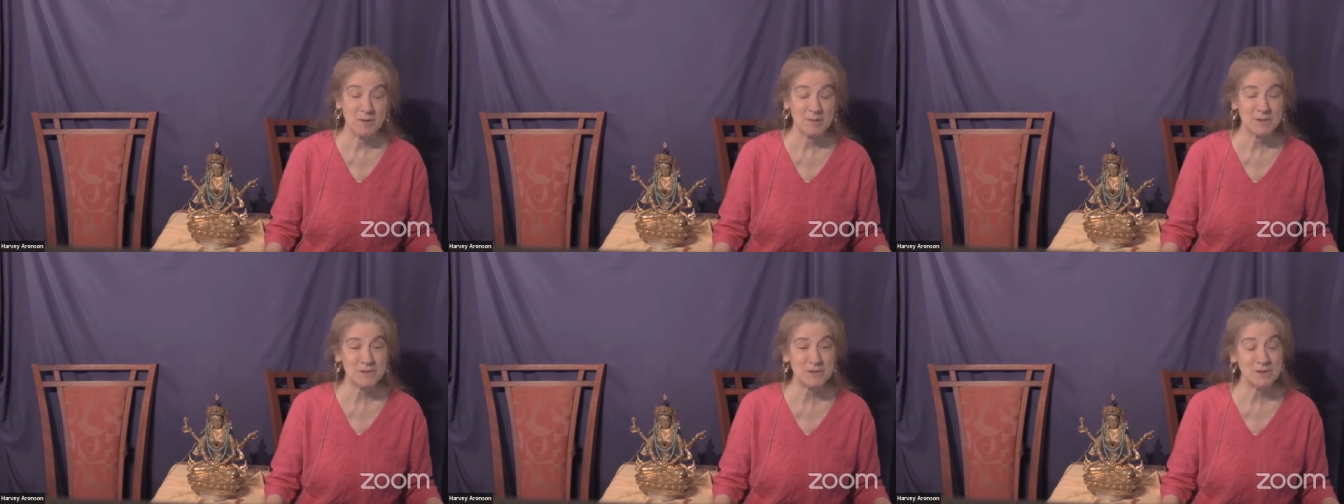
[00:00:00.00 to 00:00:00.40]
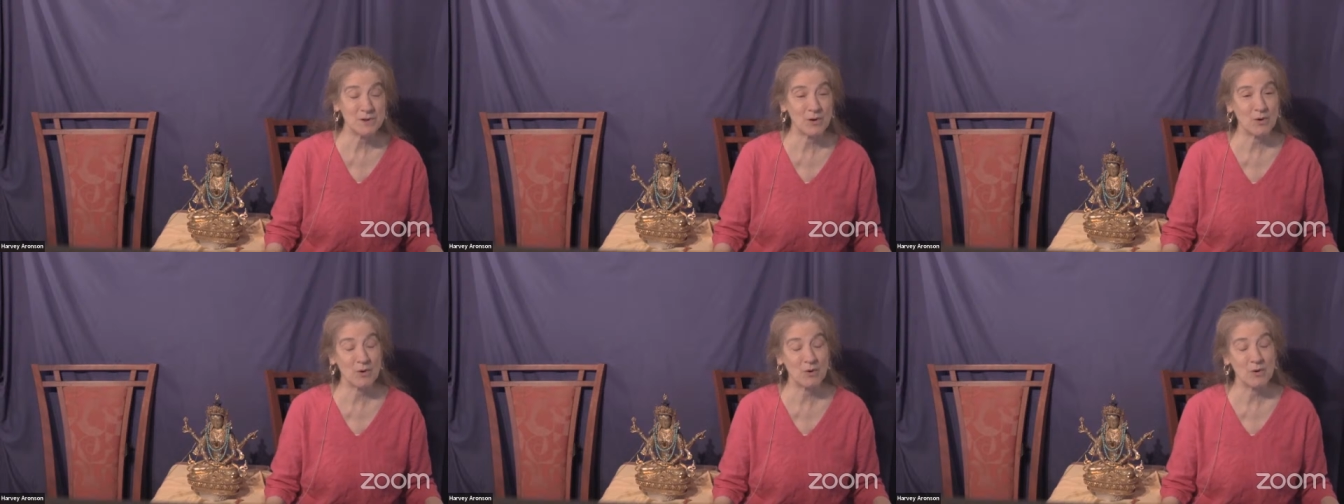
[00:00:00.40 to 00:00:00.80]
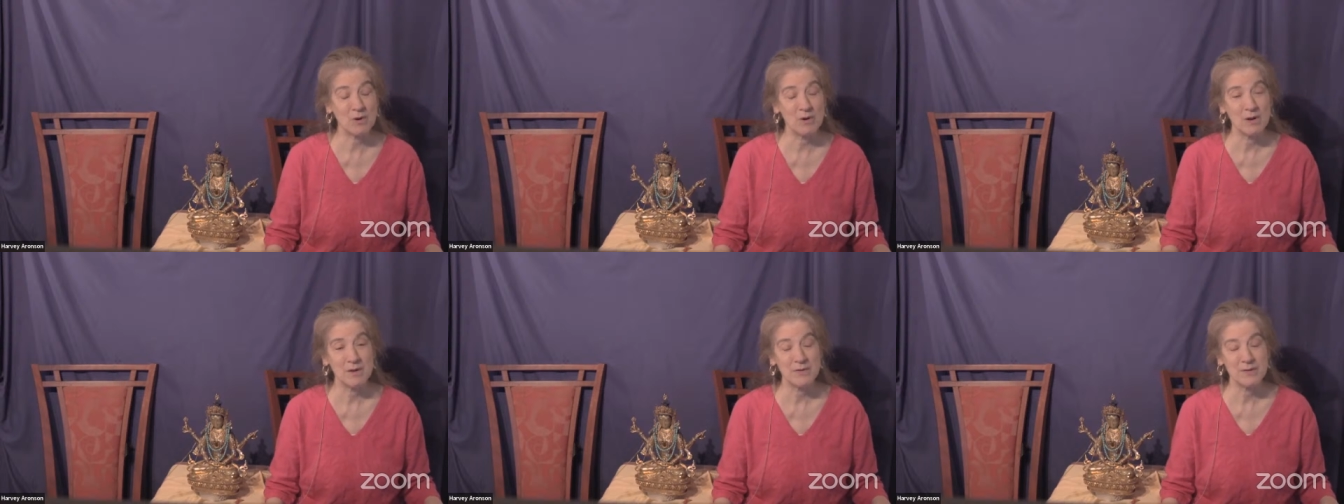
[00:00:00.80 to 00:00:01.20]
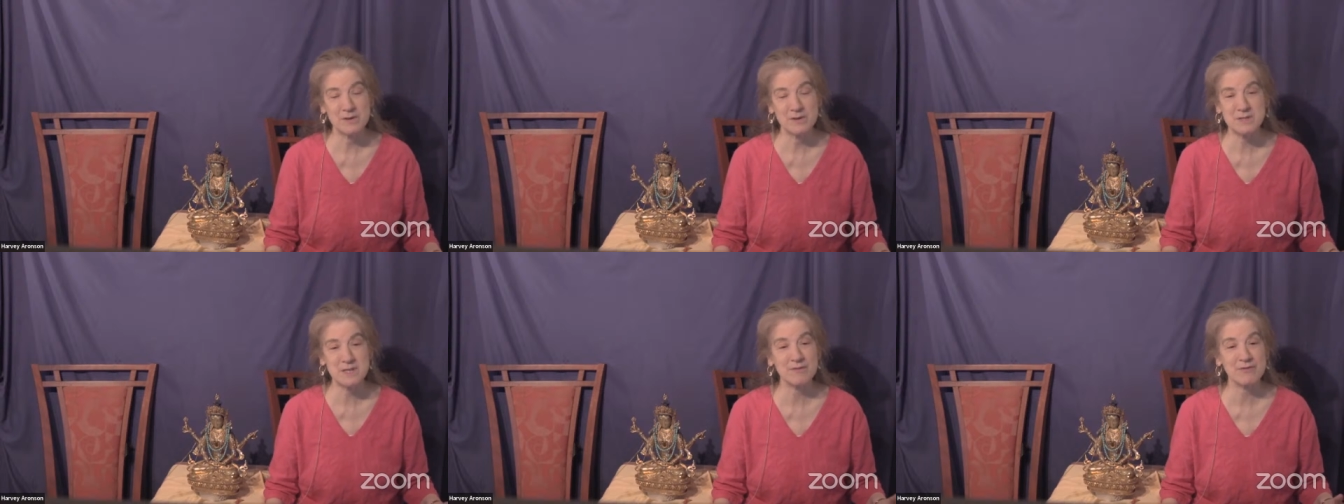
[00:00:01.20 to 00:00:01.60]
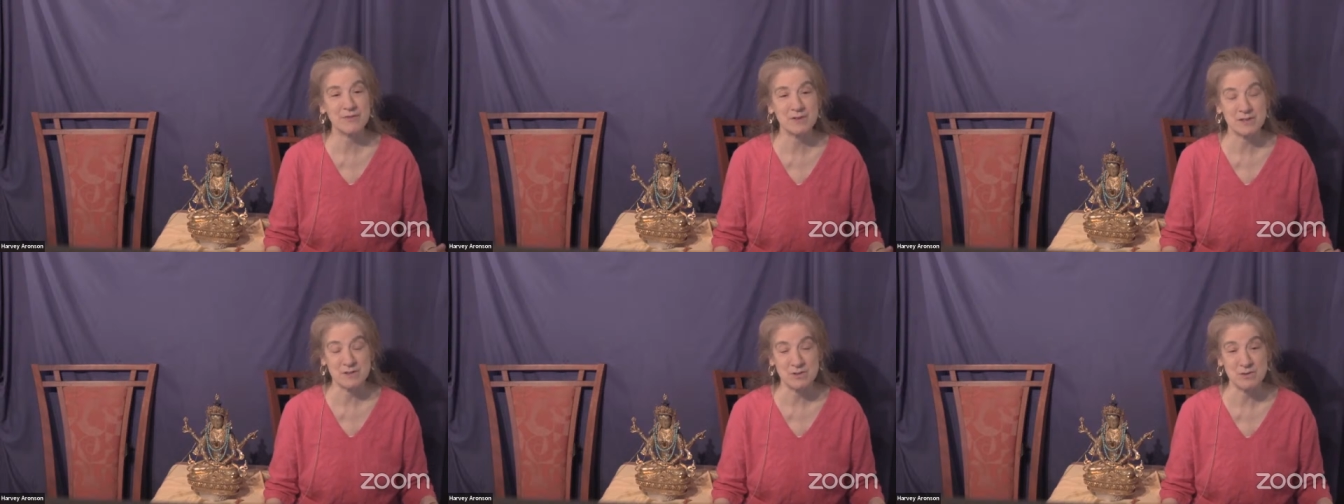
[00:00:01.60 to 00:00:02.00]
But you know, they're
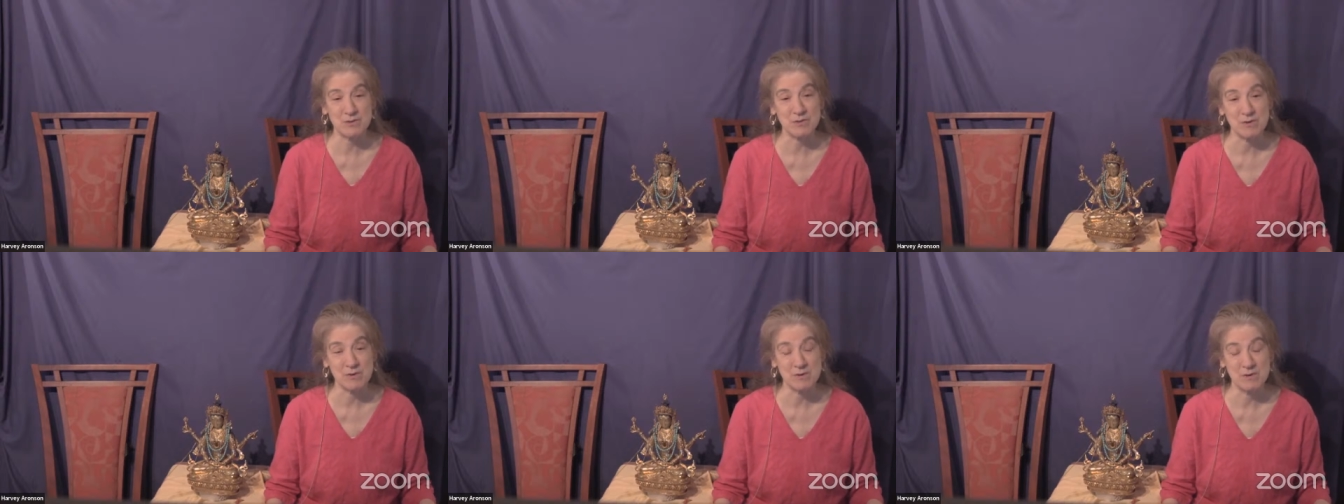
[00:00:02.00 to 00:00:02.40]
suffering too.